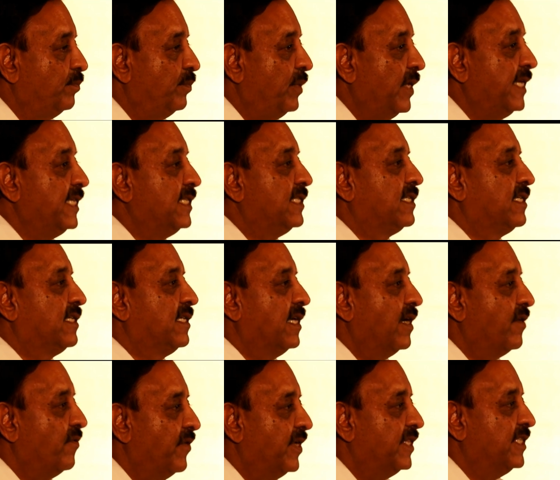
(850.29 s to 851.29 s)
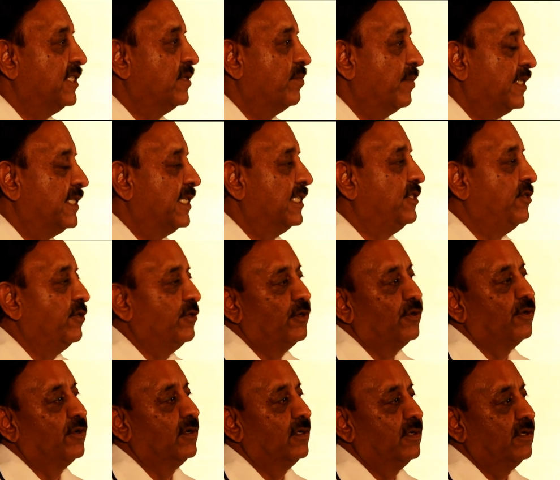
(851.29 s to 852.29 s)
please convey this message to
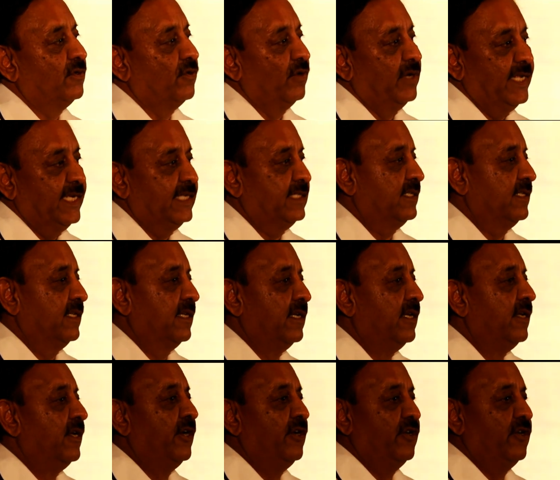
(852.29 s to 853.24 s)
your colleagues,